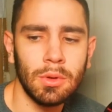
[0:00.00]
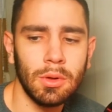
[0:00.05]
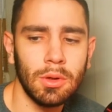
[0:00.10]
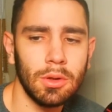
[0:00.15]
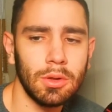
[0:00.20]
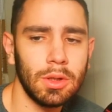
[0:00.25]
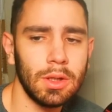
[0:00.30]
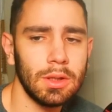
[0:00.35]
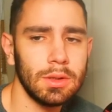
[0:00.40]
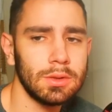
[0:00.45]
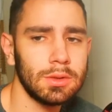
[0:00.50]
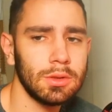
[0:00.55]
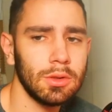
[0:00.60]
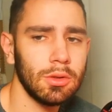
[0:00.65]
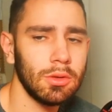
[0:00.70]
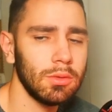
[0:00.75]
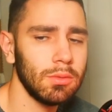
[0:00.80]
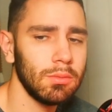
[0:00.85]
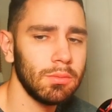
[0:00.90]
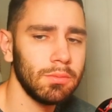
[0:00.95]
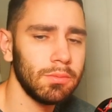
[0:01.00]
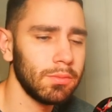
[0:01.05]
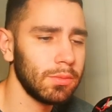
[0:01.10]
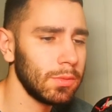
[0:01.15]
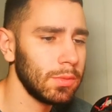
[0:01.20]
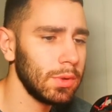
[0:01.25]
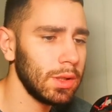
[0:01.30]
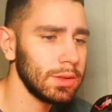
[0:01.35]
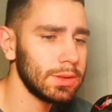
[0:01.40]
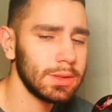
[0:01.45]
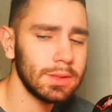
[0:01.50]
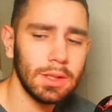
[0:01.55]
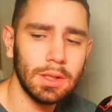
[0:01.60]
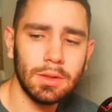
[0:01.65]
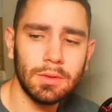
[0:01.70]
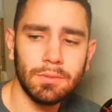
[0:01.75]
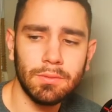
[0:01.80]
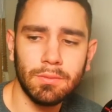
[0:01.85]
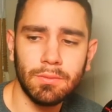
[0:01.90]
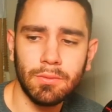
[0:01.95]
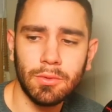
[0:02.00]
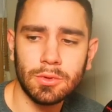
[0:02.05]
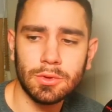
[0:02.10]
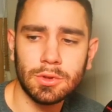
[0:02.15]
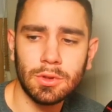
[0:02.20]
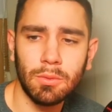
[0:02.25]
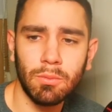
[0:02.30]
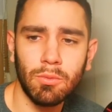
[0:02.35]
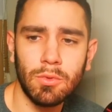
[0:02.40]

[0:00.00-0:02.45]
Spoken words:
Okay. So let's say for some